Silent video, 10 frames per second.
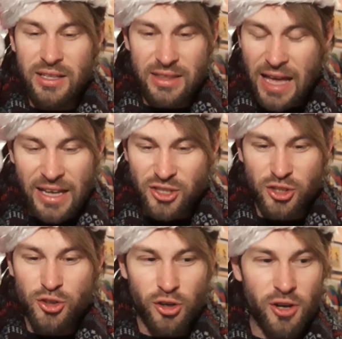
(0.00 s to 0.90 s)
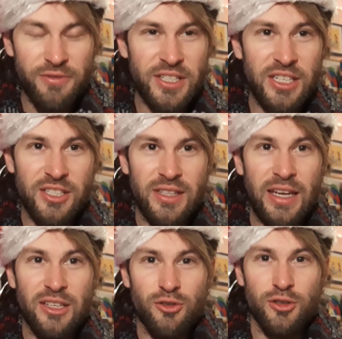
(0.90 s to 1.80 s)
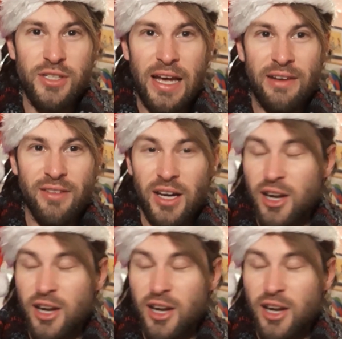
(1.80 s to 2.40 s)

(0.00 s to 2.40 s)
that is just not a conversation that 8-year-olds have. I